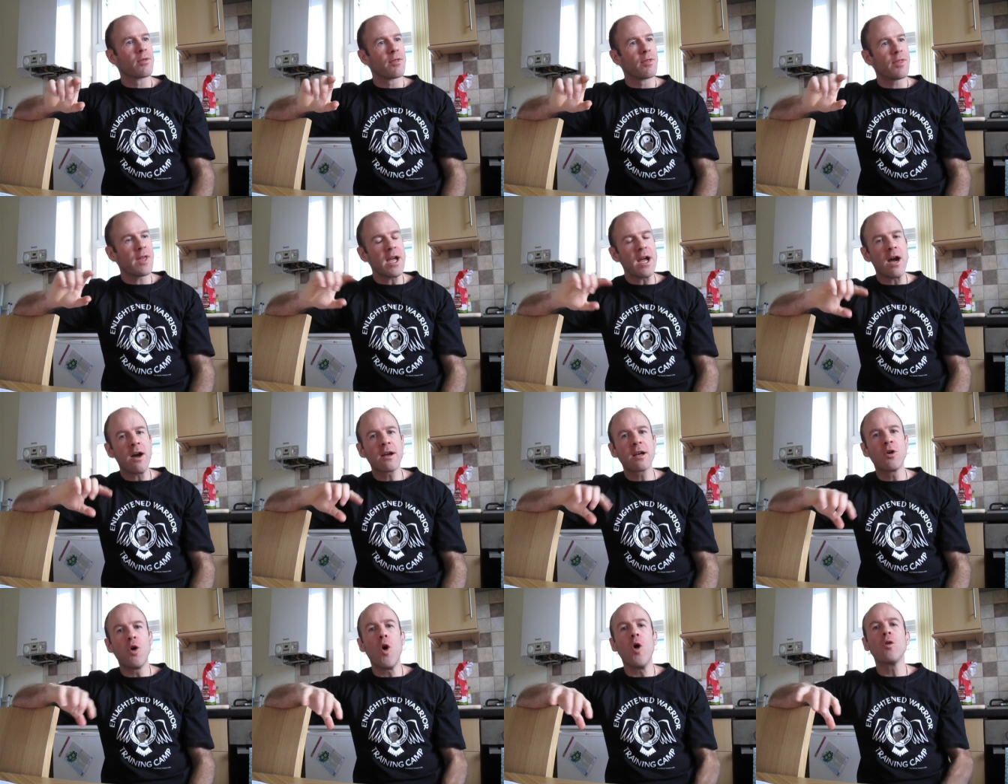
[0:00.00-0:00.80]
they
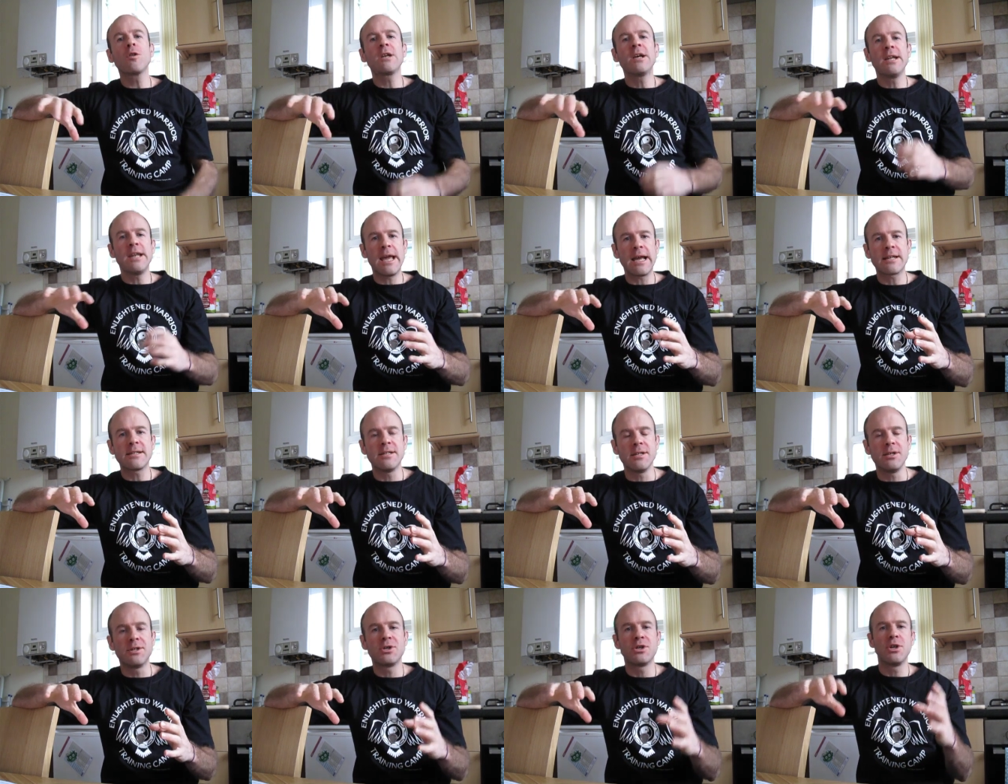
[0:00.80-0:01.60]
are all
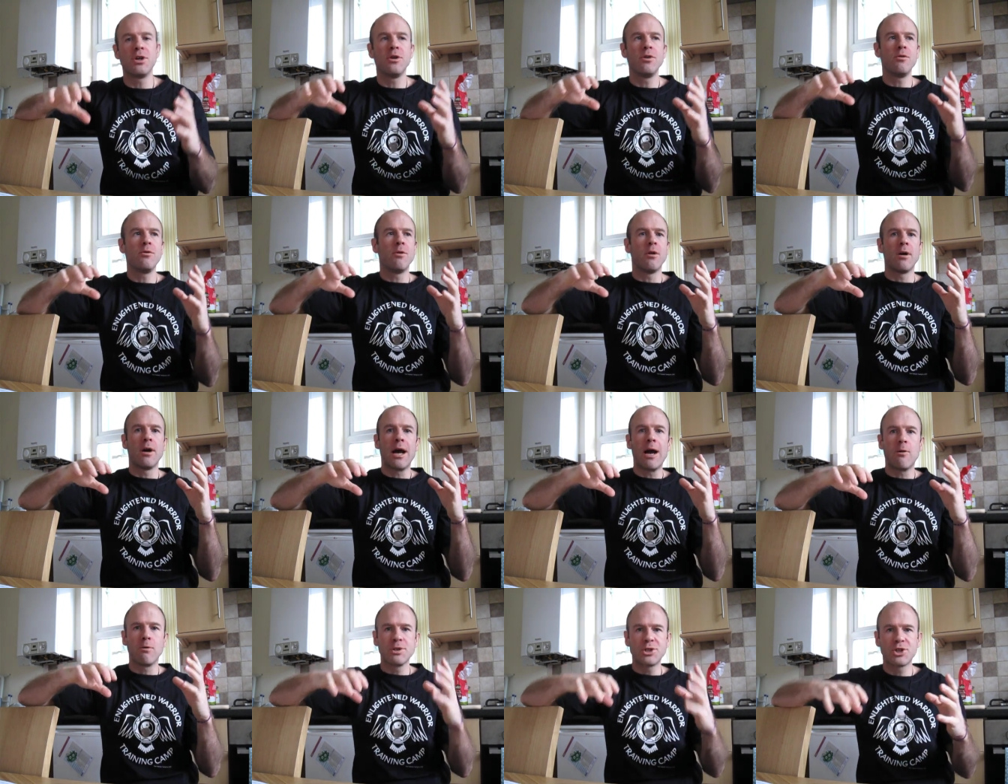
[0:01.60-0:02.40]
connected to
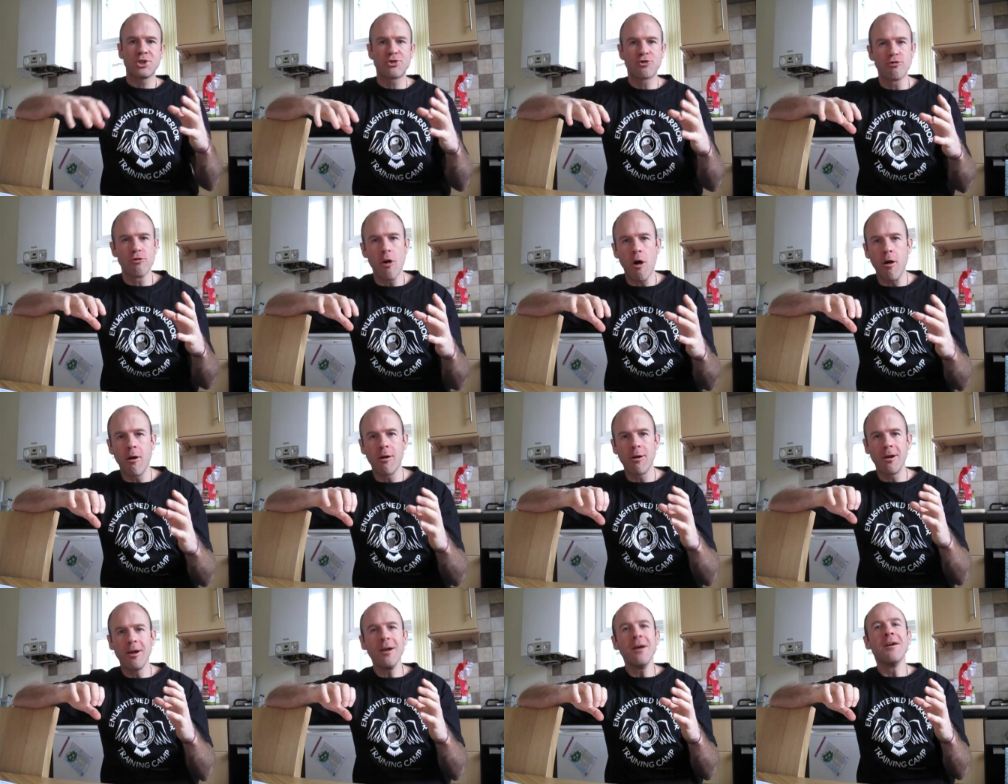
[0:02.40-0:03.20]
our
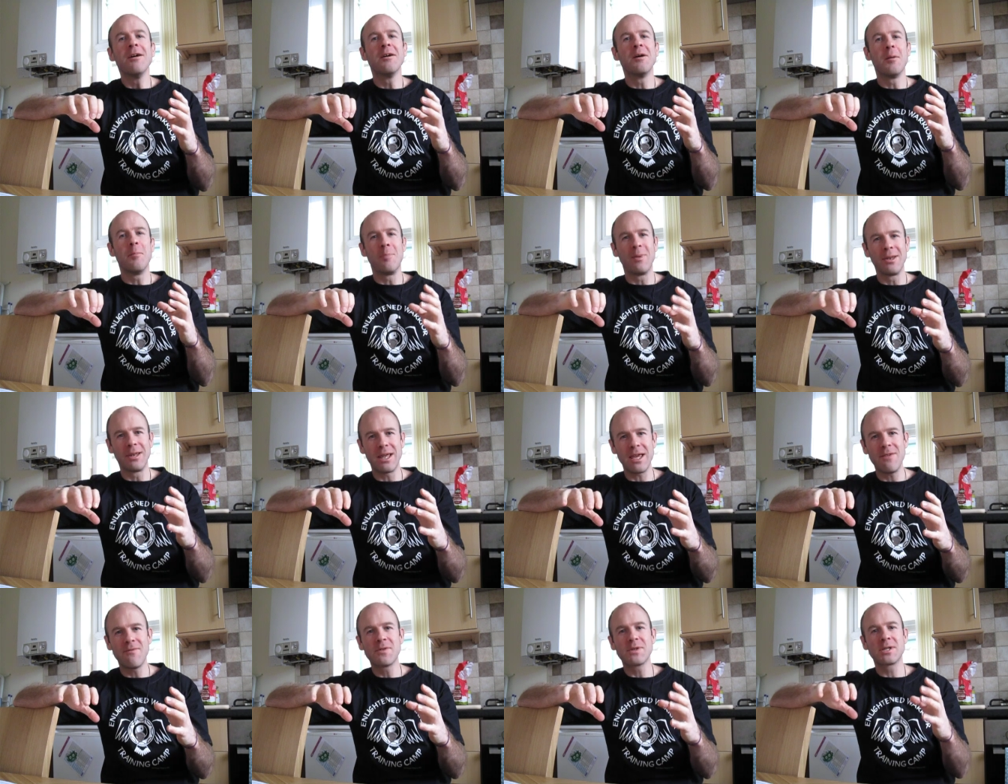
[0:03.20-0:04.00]
strong
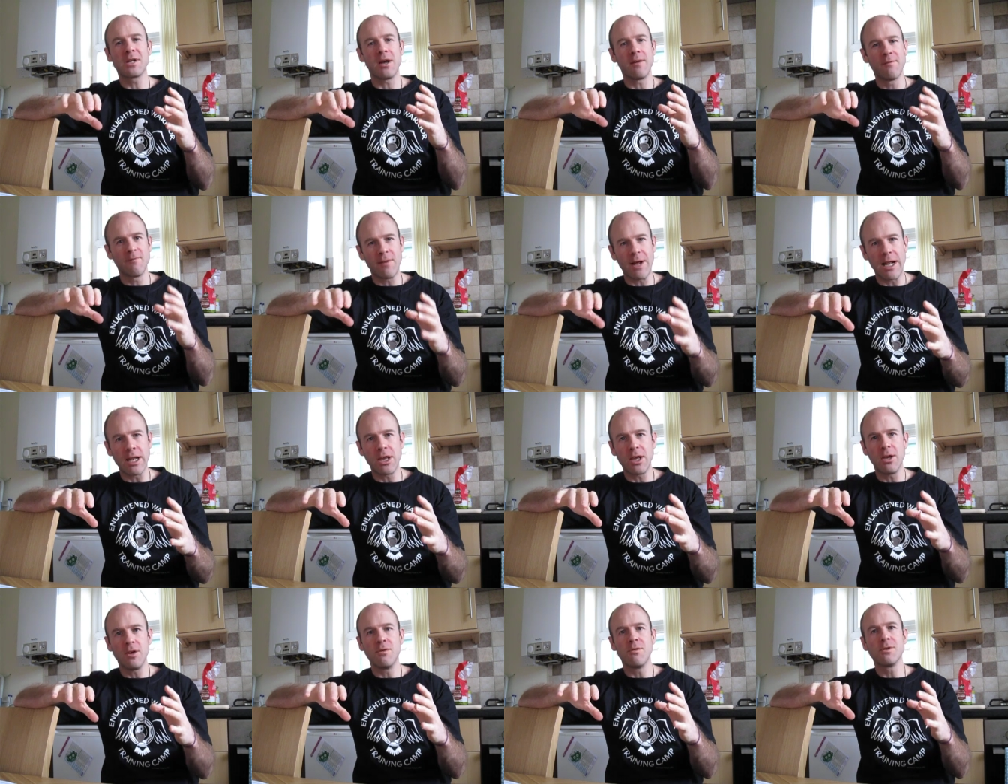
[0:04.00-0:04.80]
beliefs and
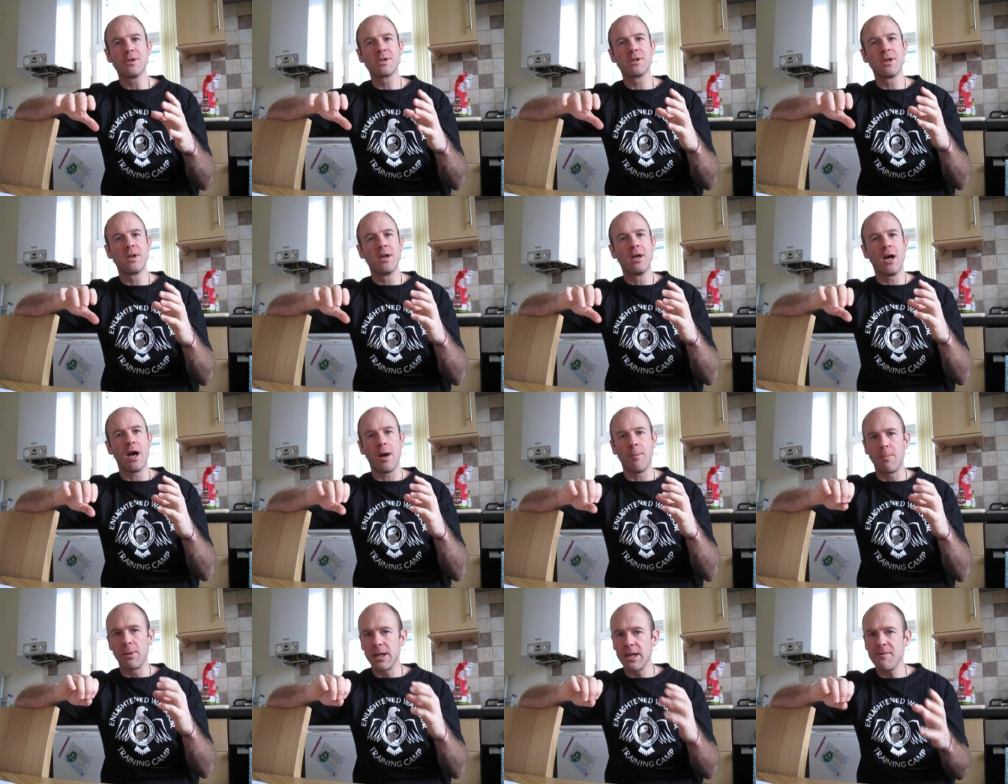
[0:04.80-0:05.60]
values,
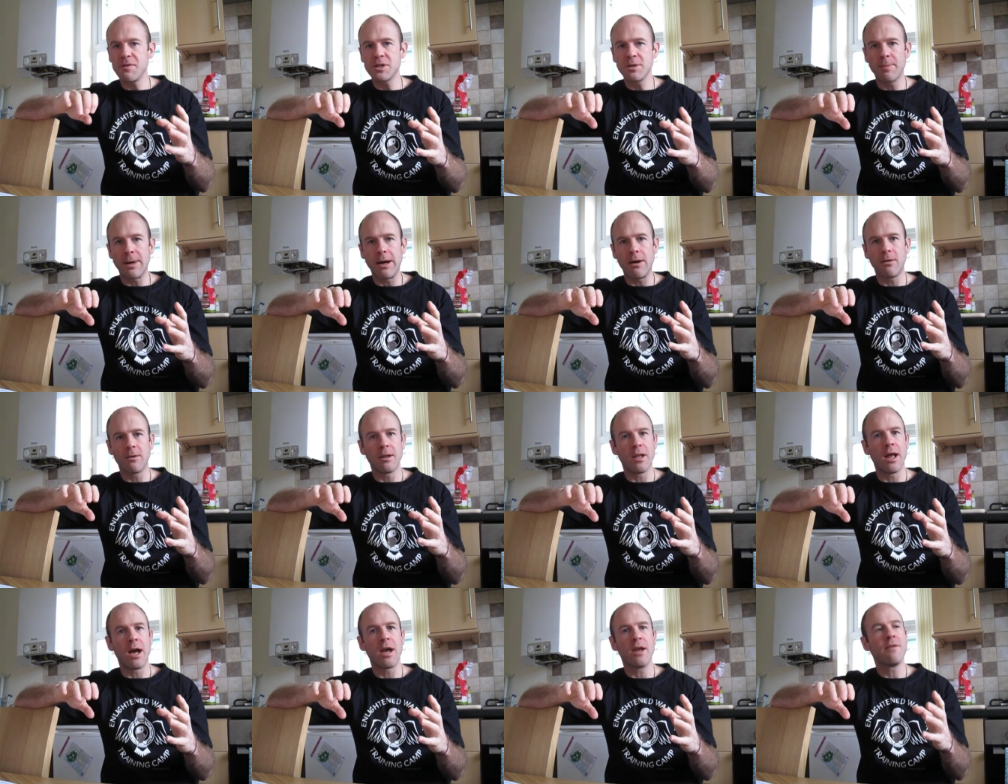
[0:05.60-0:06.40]
our beliefs
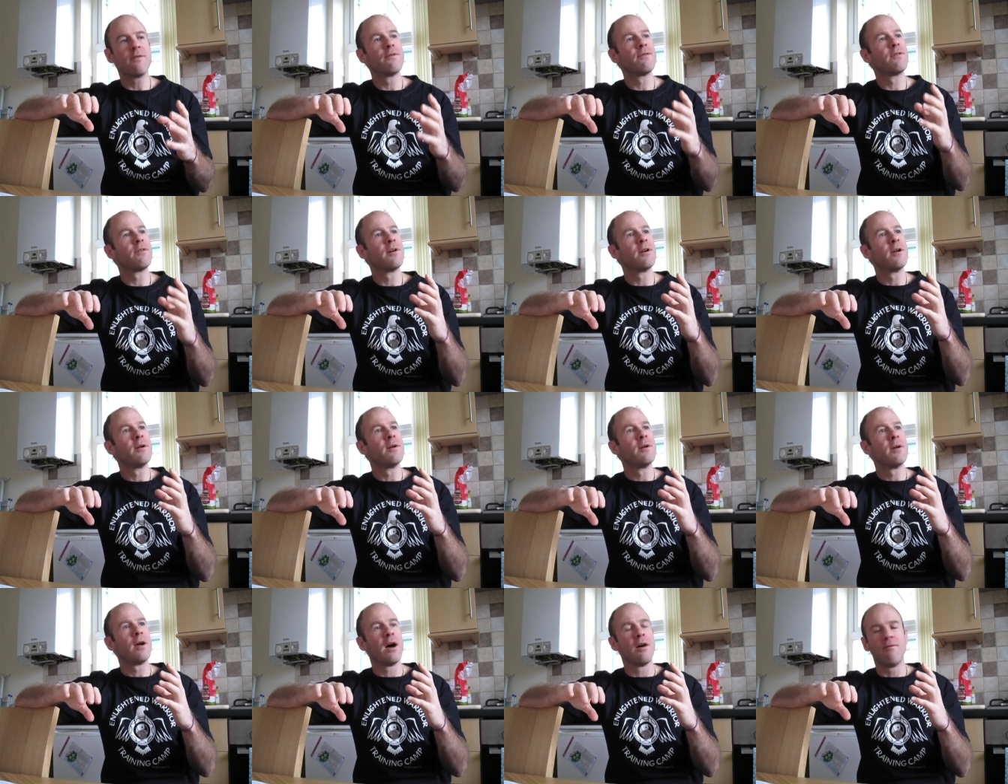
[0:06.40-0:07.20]
about life,
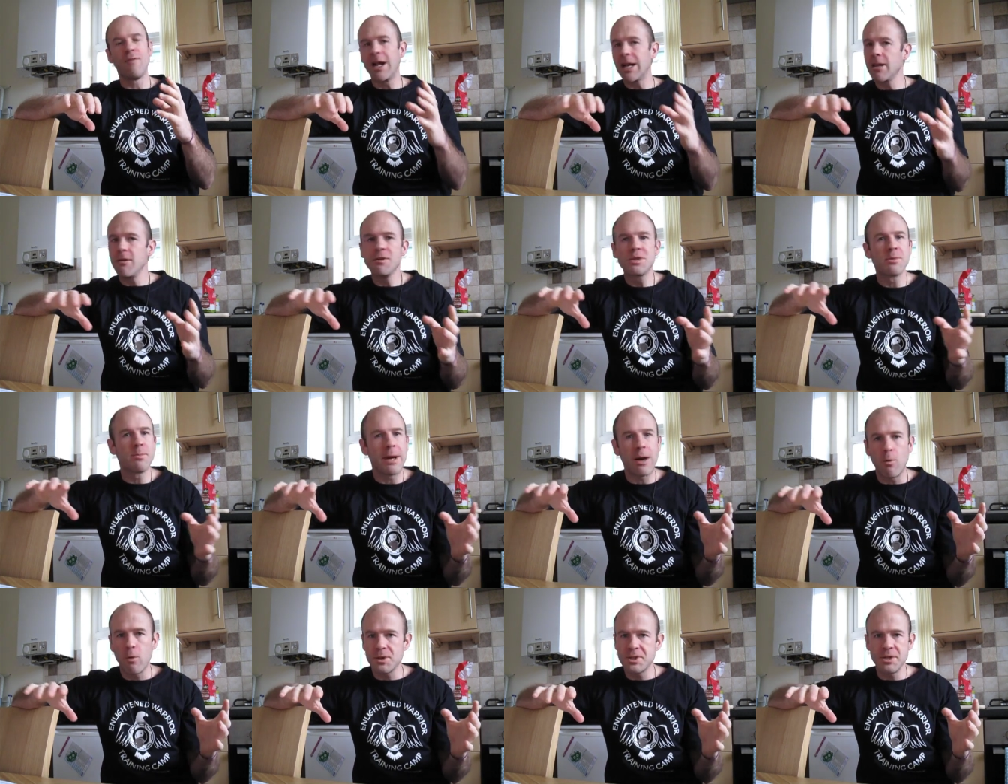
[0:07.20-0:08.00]
our values
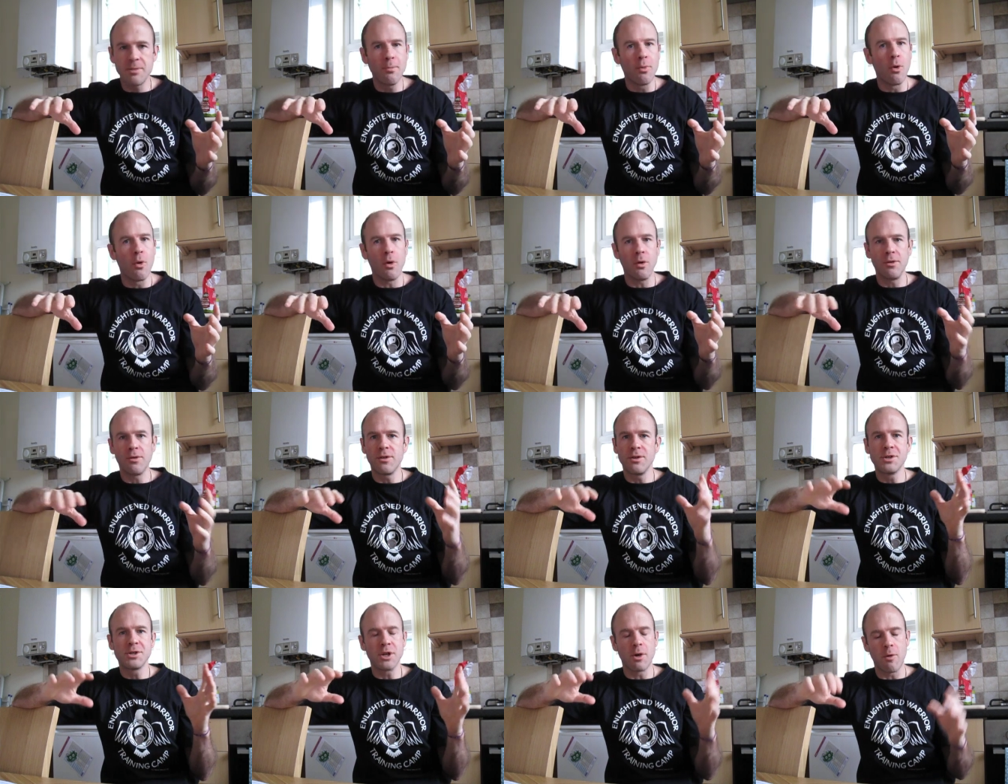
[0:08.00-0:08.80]
about what's
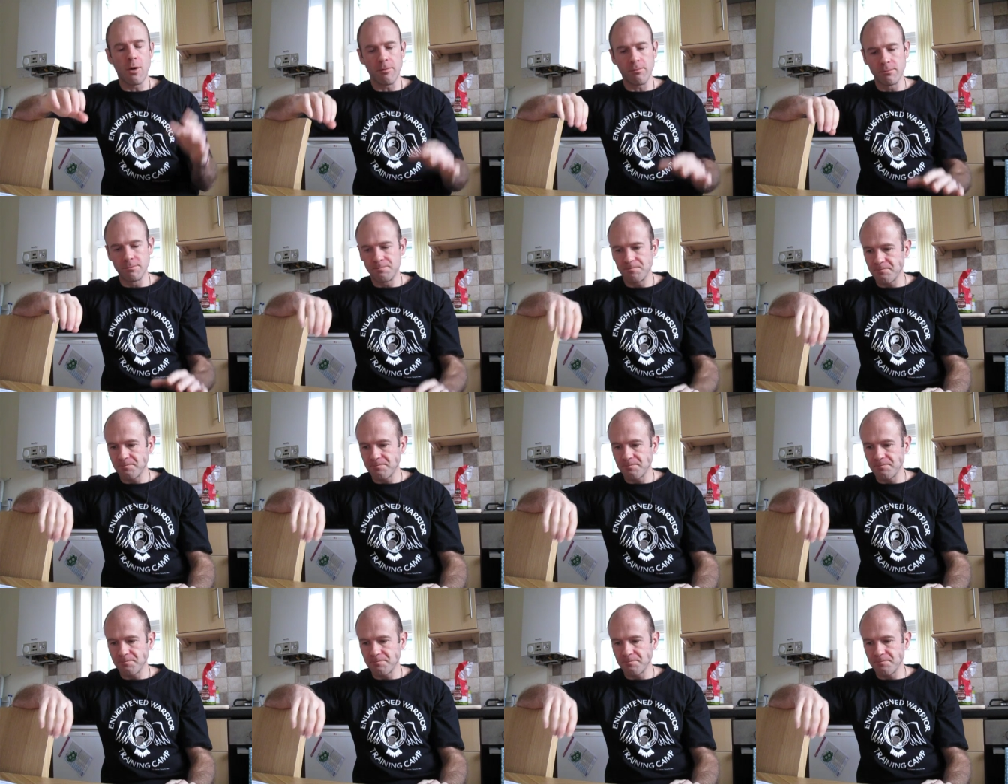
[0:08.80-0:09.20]
important, and so on.